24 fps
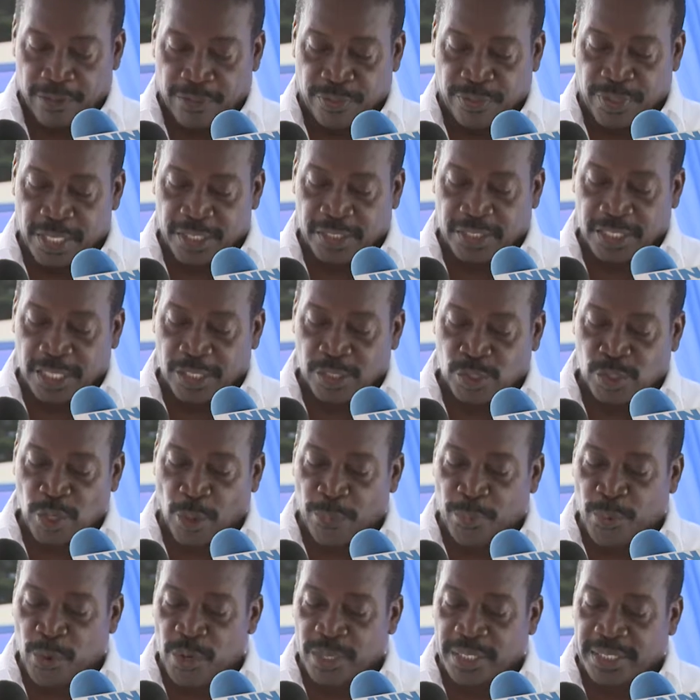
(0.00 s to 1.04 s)
This is
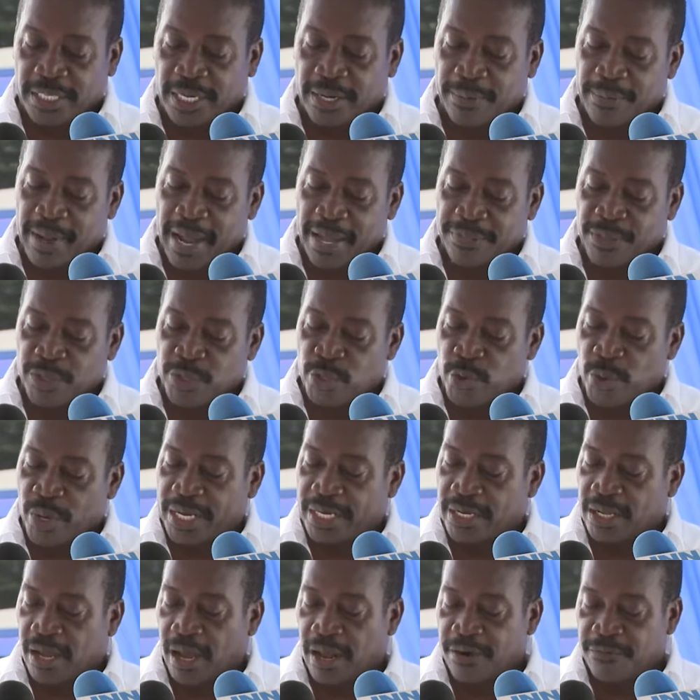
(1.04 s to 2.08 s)
supported by the
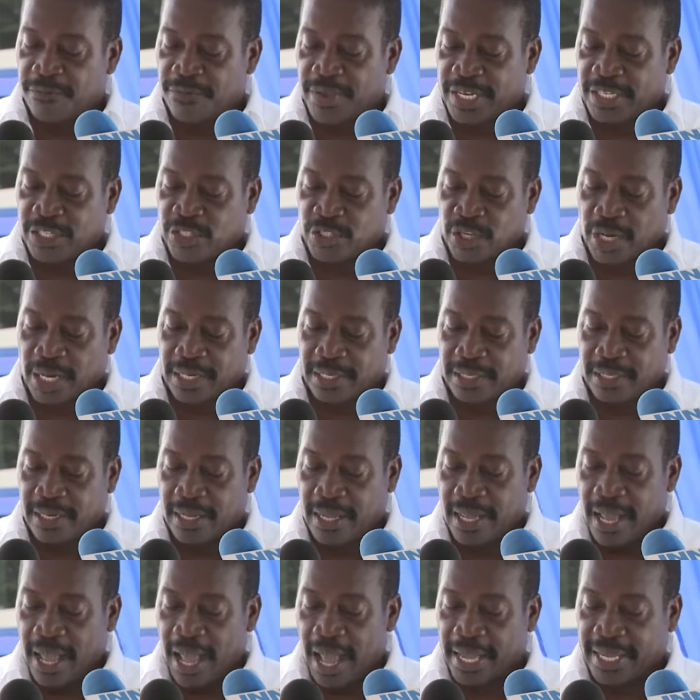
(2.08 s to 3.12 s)
UN Convention
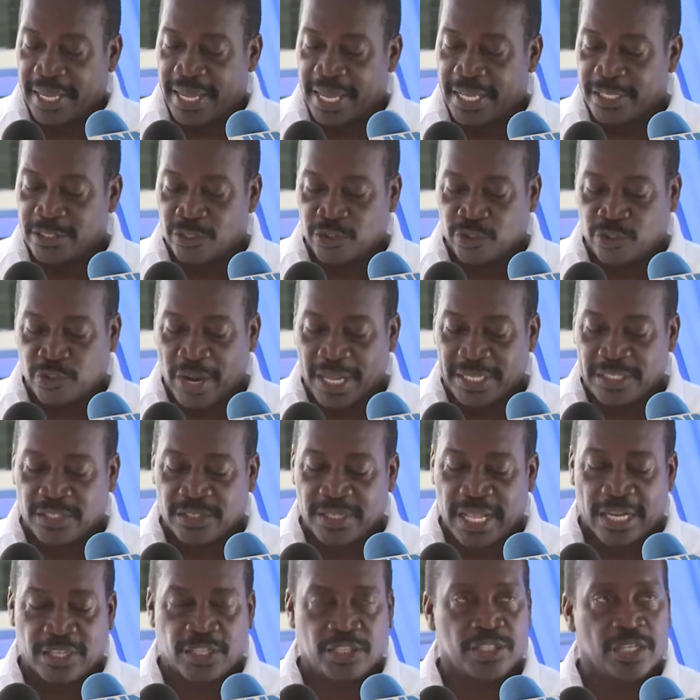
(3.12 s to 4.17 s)
Against
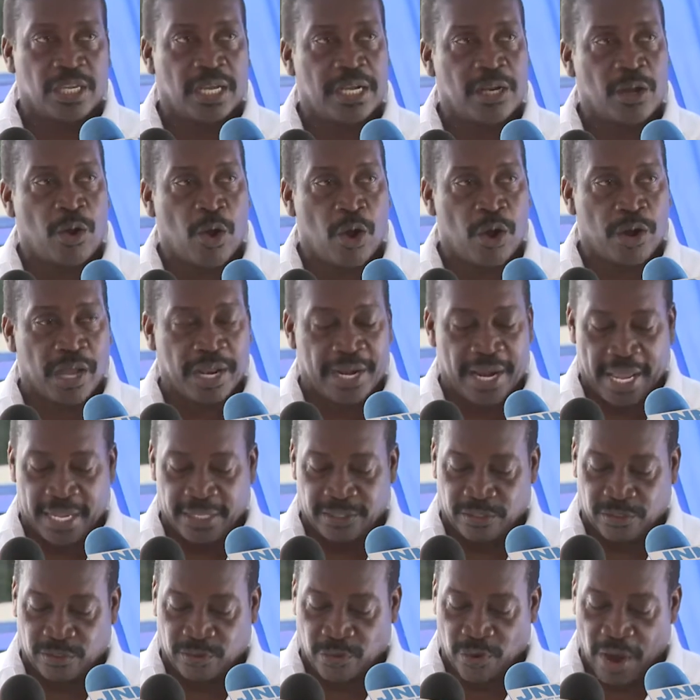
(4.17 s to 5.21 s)
Transnational
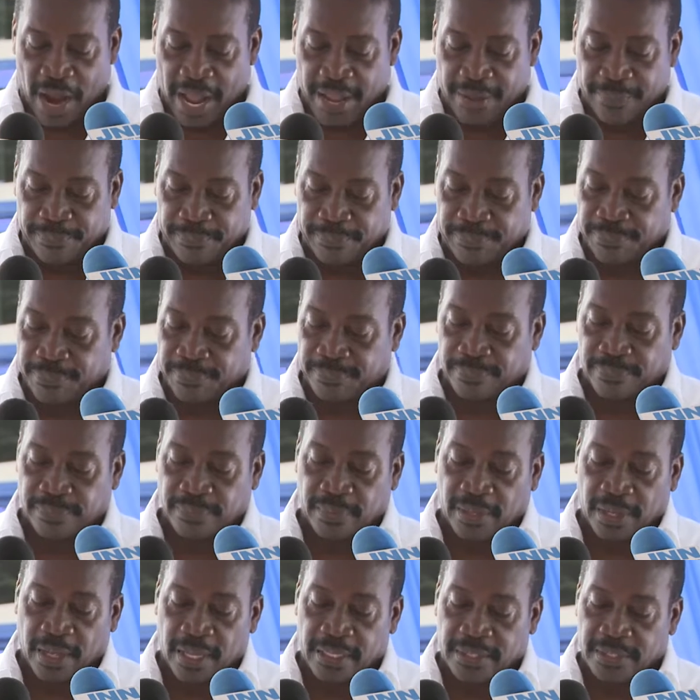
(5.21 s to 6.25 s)
Organized Crime.
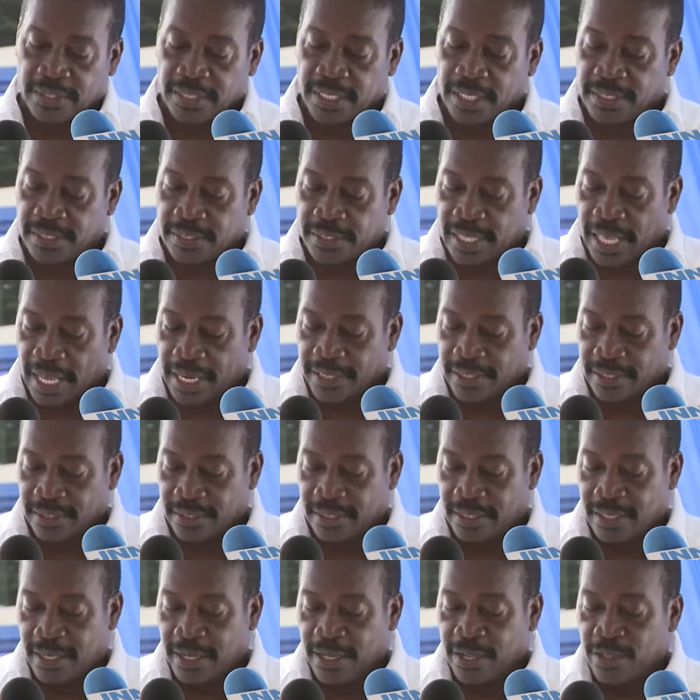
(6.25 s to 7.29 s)
And since then,
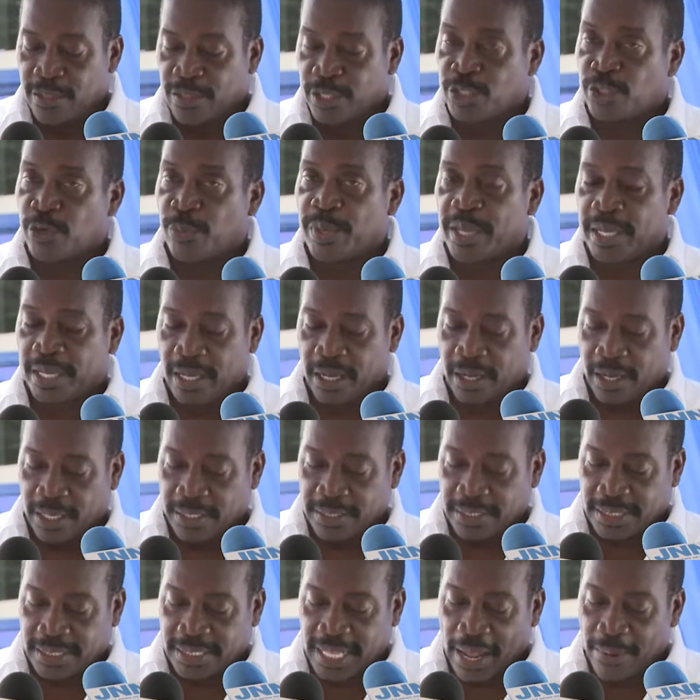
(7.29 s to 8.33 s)
the Jamaica
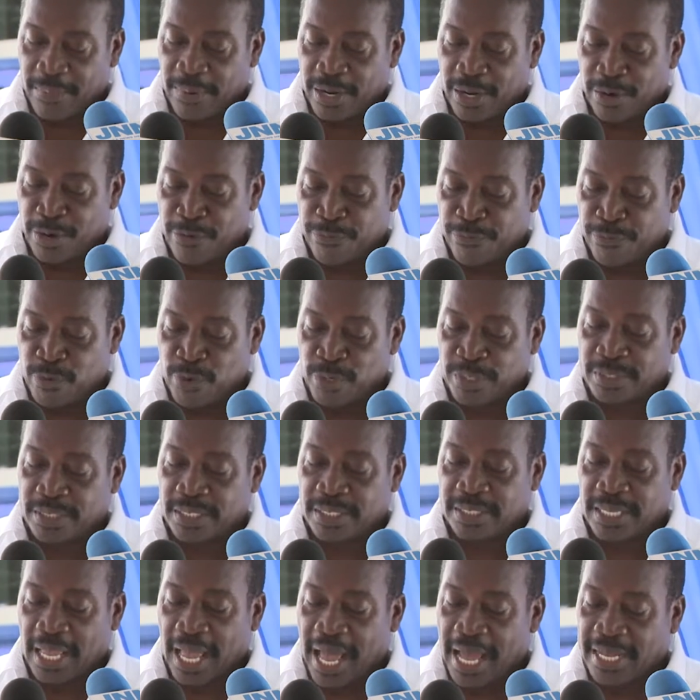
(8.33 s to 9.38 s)
Constabulary
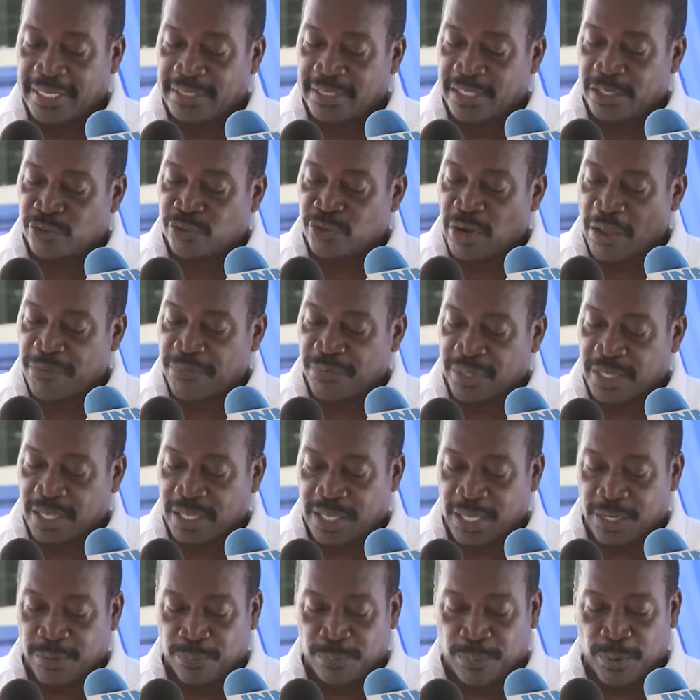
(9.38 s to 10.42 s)
Force's
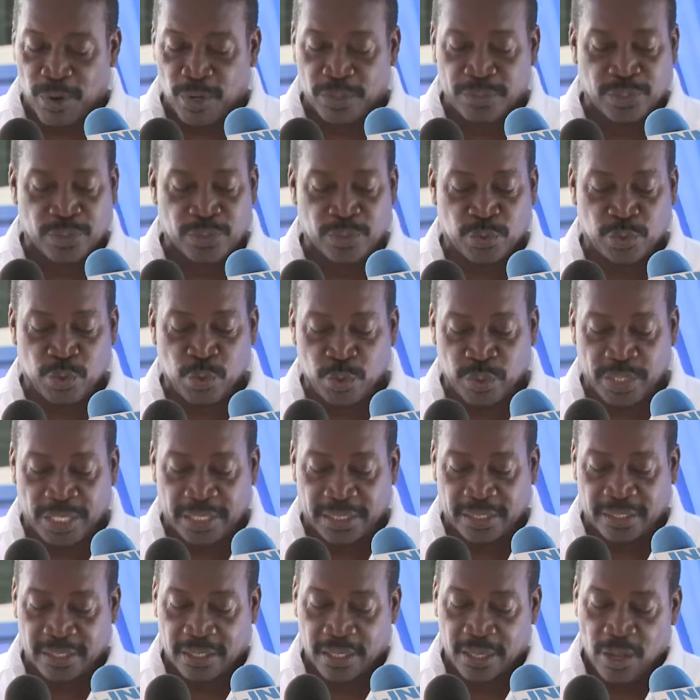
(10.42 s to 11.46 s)
Anti-Trafficking in Persons
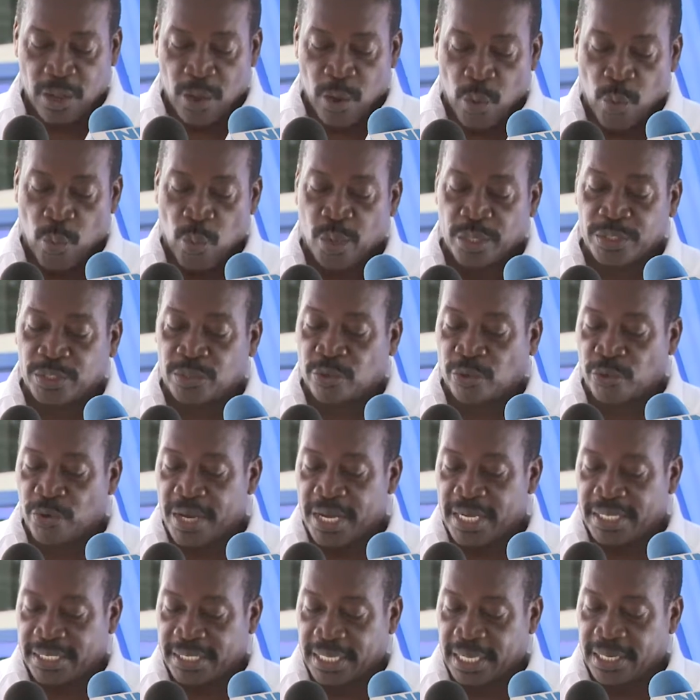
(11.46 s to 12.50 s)
Unit was
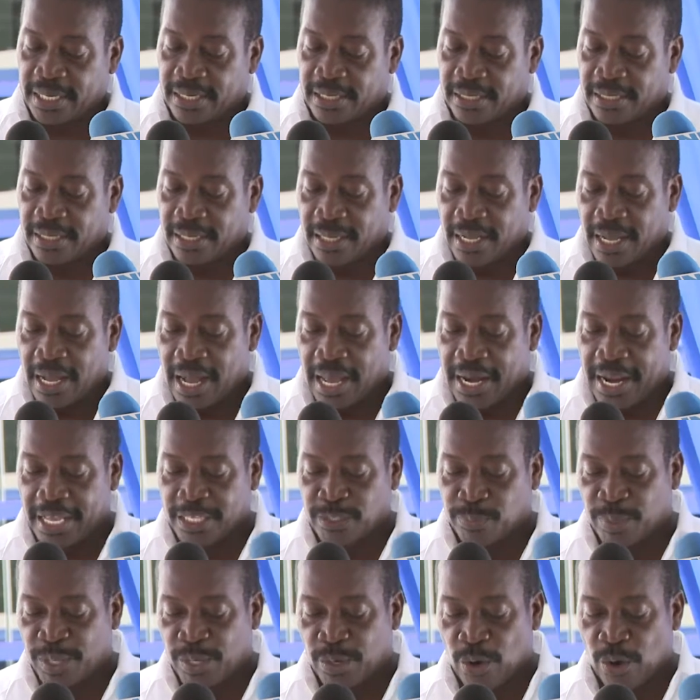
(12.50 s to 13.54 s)
created and
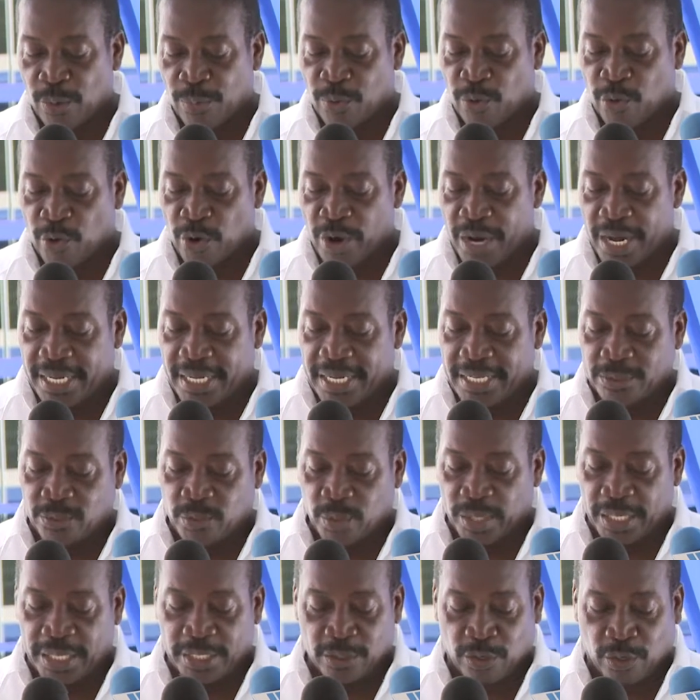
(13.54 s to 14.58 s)
has been upgraded
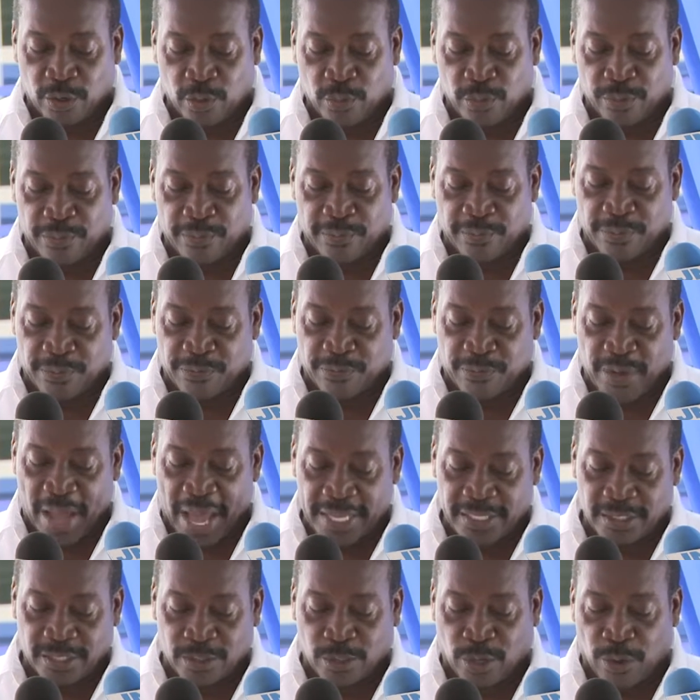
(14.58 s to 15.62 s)
to include vice